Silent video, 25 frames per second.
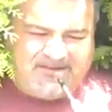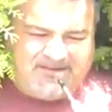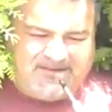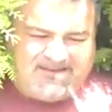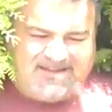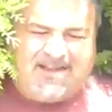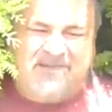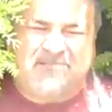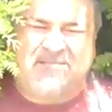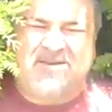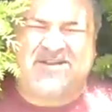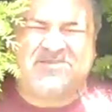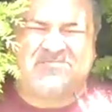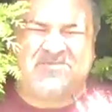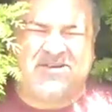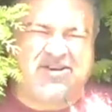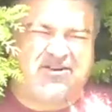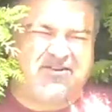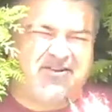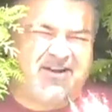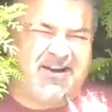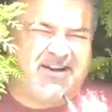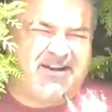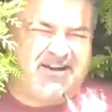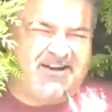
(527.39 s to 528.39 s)
See, that makes me
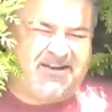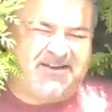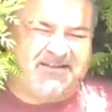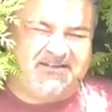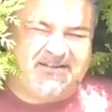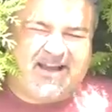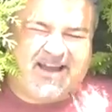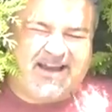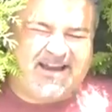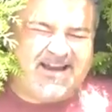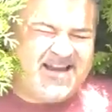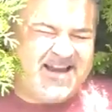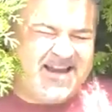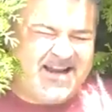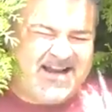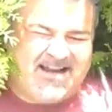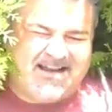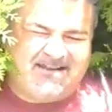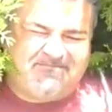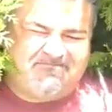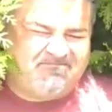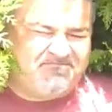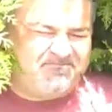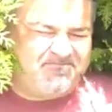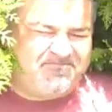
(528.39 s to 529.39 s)
cranky. I
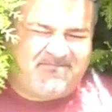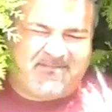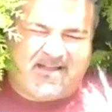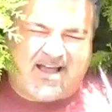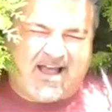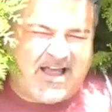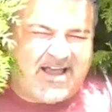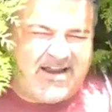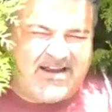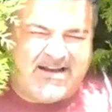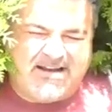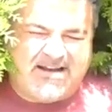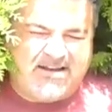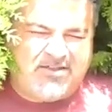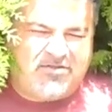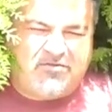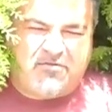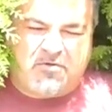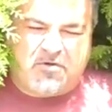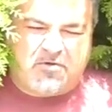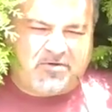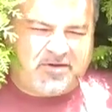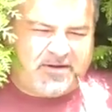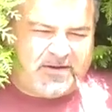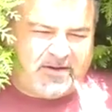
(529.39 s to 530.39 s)
need
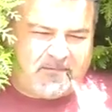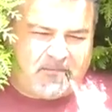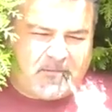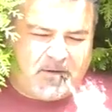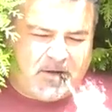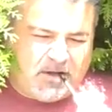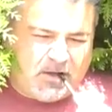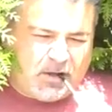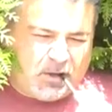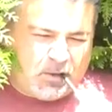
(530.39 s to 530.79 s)
throat hit.